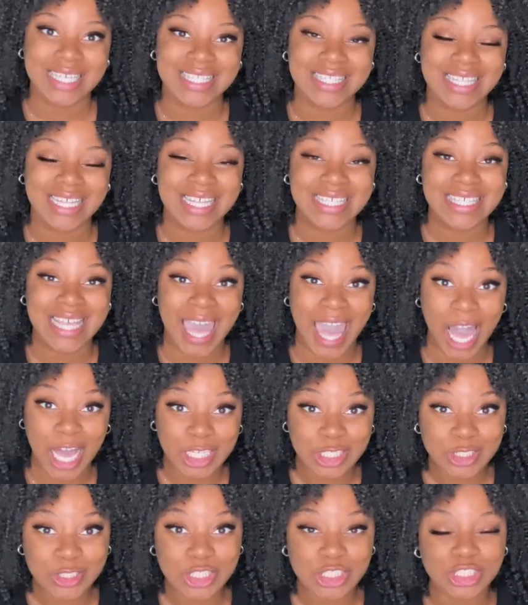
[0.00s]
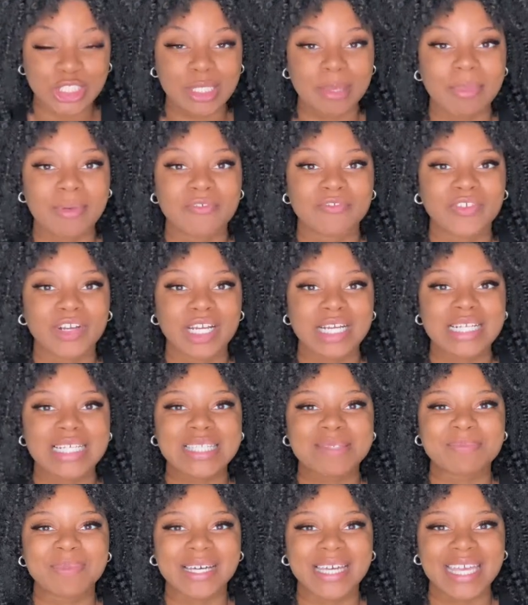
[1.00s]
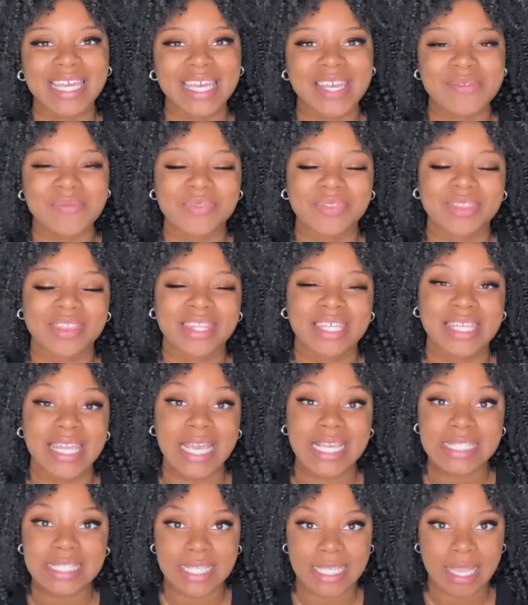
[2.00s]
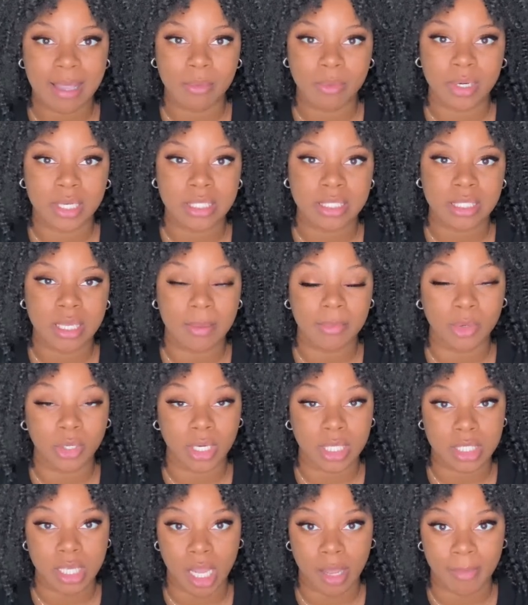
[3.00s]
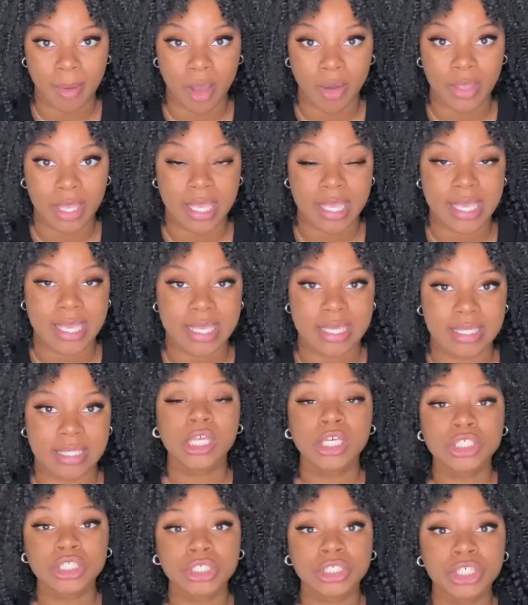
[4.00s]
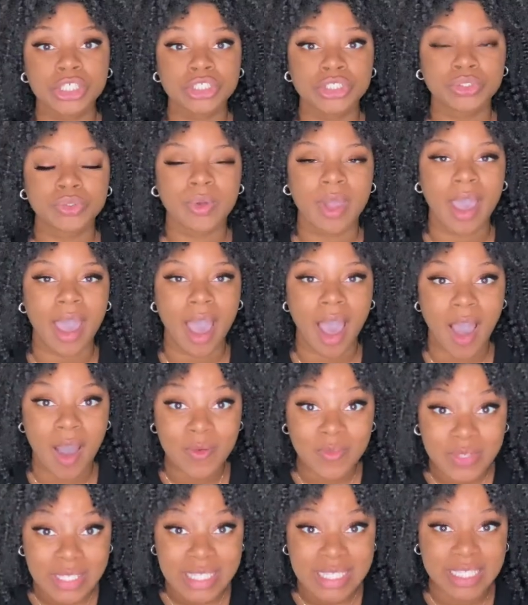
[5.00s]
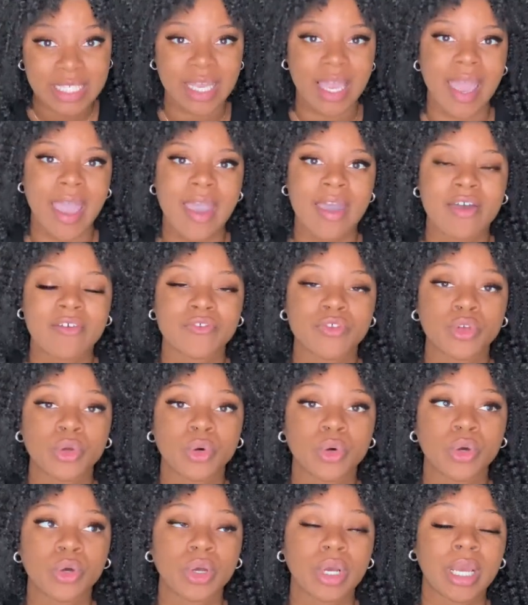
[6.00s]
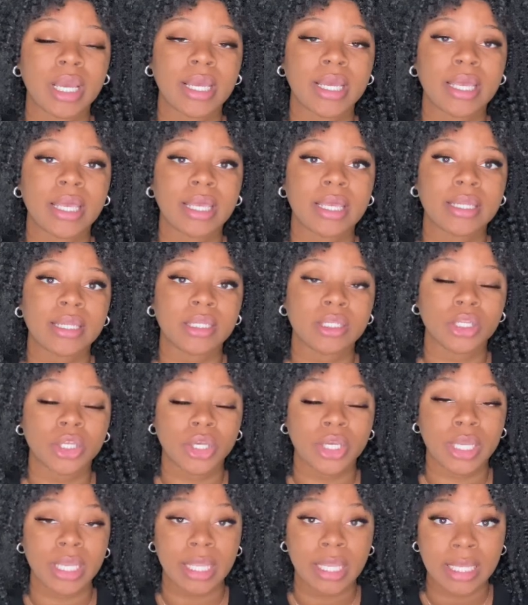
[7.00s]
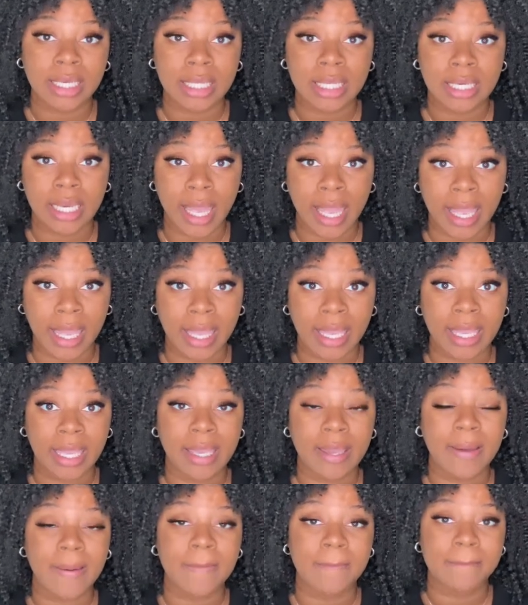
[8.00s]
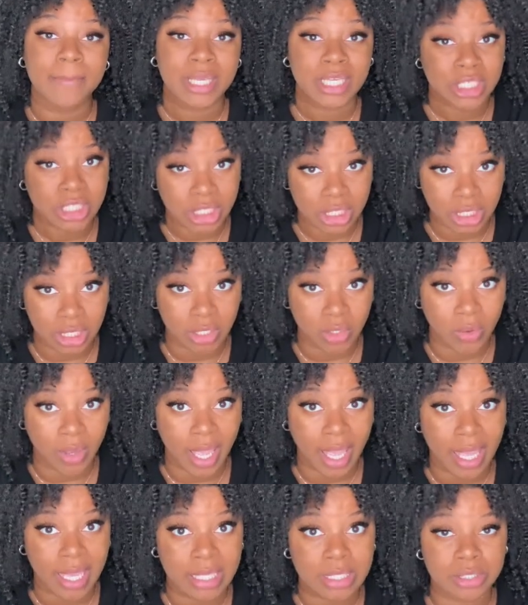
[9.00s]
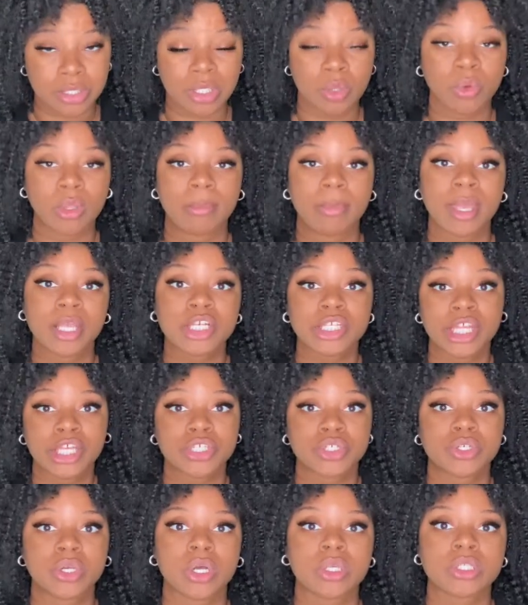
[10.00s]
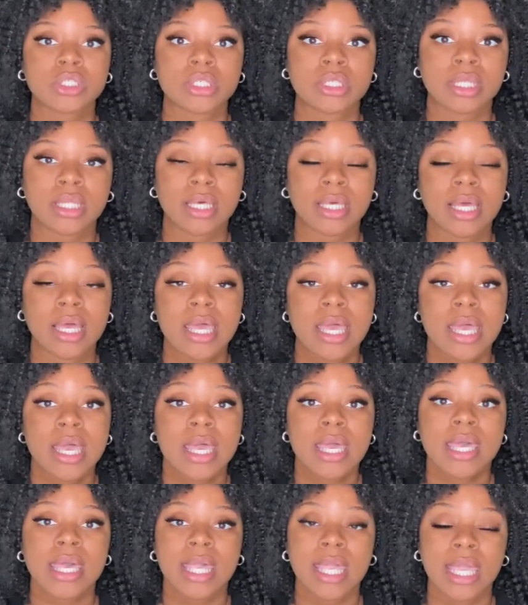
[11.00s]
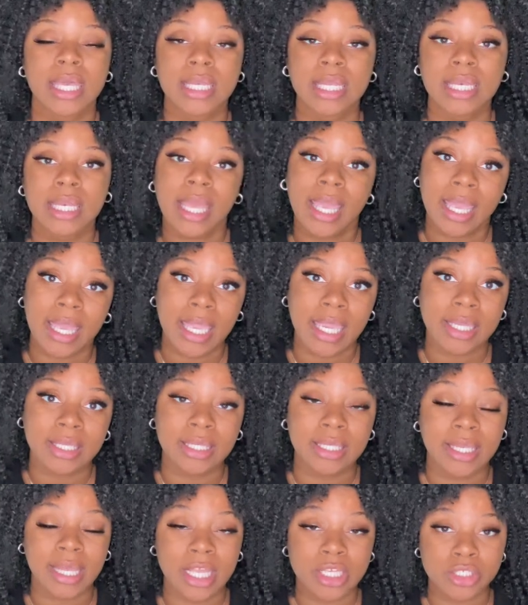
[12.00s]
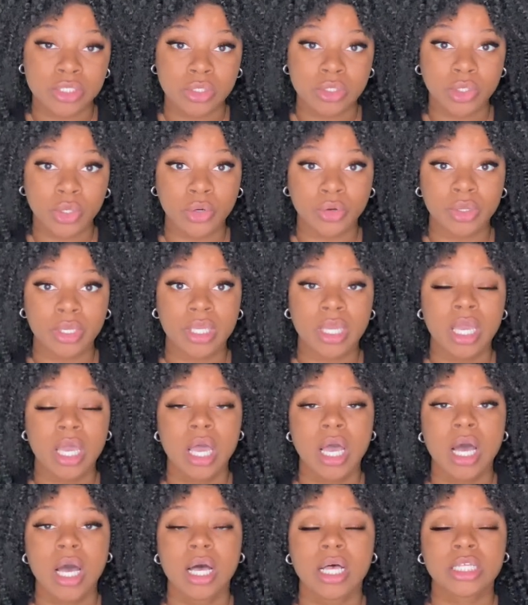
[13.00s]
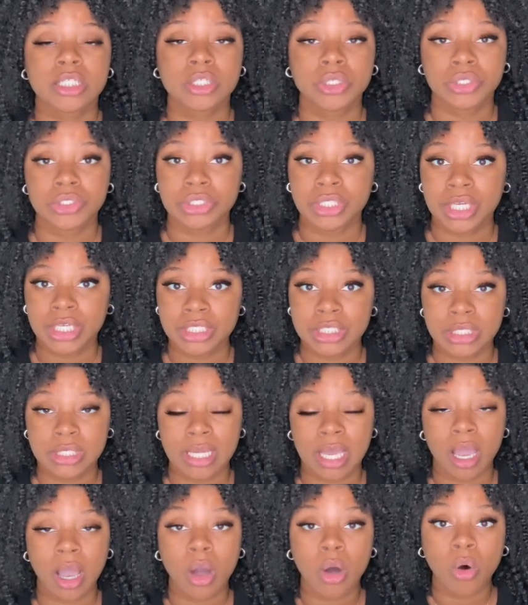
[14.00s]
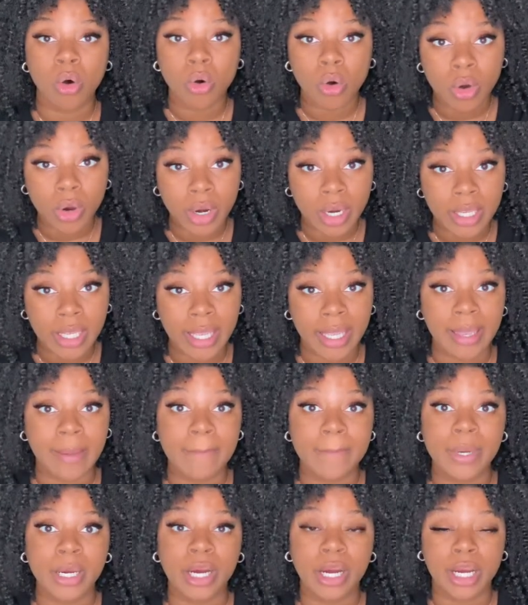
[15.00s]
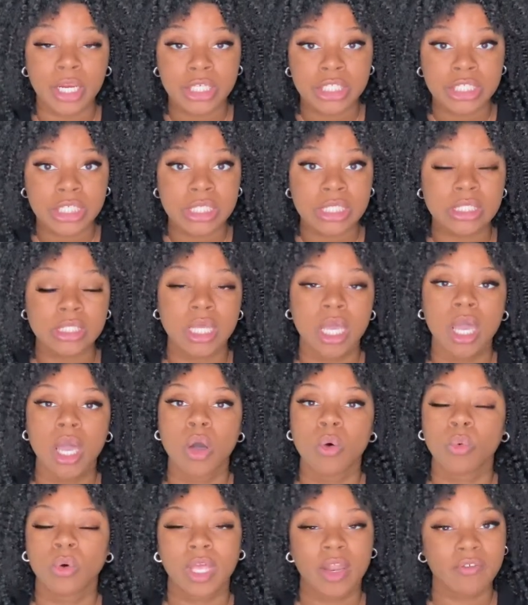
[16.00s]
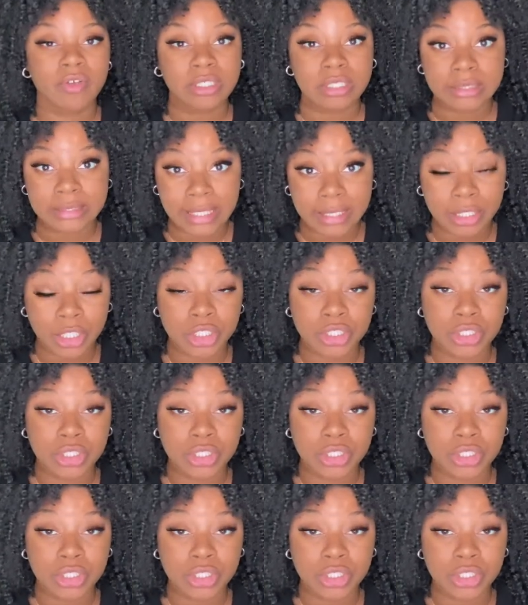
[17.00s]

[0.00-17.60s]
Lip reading: this actually should have been first, but the next thing I'm going to talk about is making sure that you obviously have your NNA commission, okay? So you want to make sure that you go to the NNA, the National Notary Association.org, and purchase whatever state that